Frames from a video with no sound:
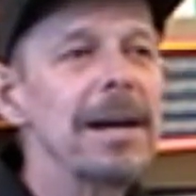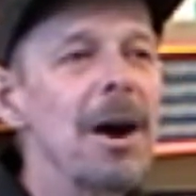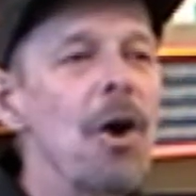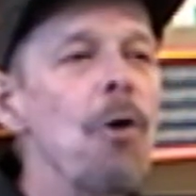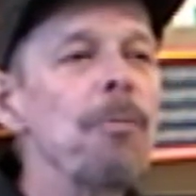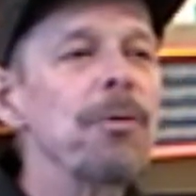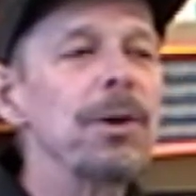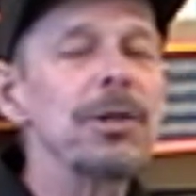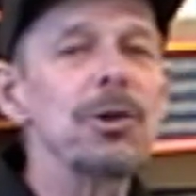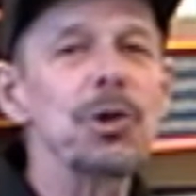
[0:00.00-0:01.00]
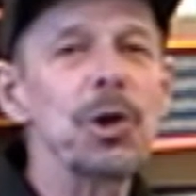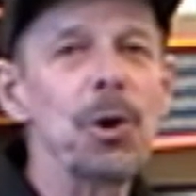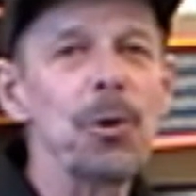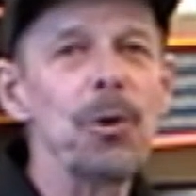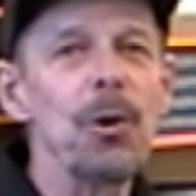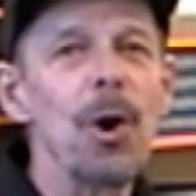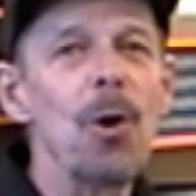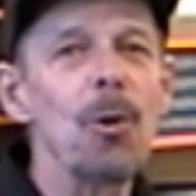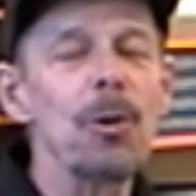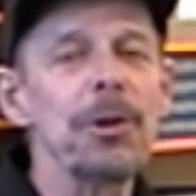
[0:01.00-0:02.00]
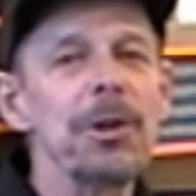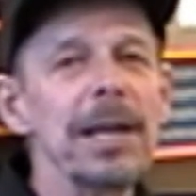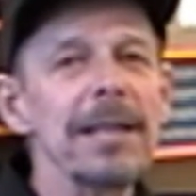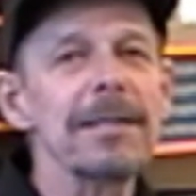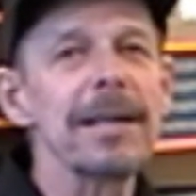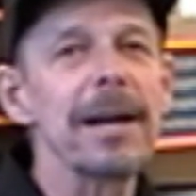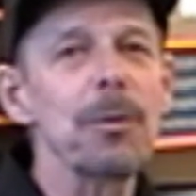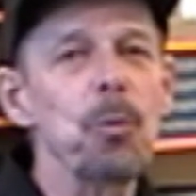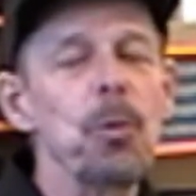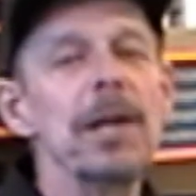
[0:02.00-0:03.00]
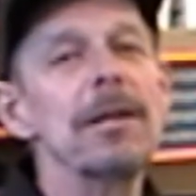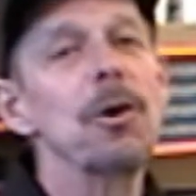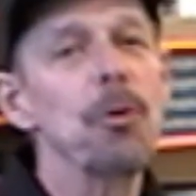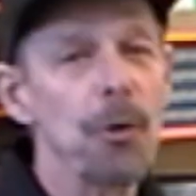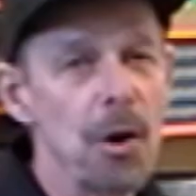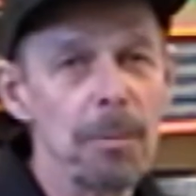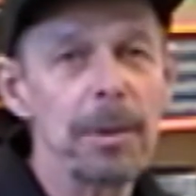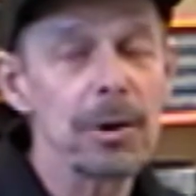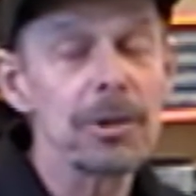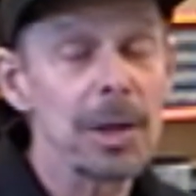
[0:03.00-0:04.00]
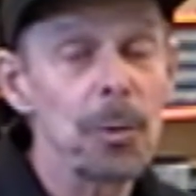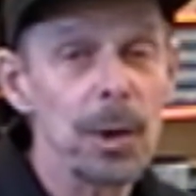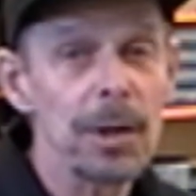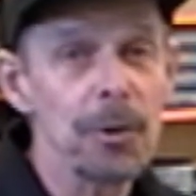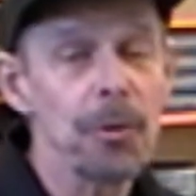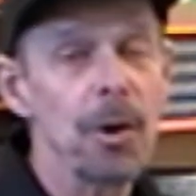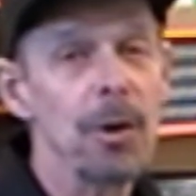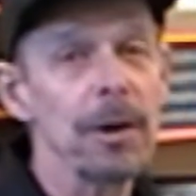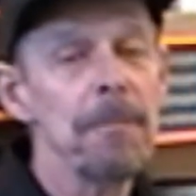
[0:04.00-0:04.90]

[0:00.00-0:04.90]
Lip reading: hopefully to show you all the things that will go wrong, because they will go wrong.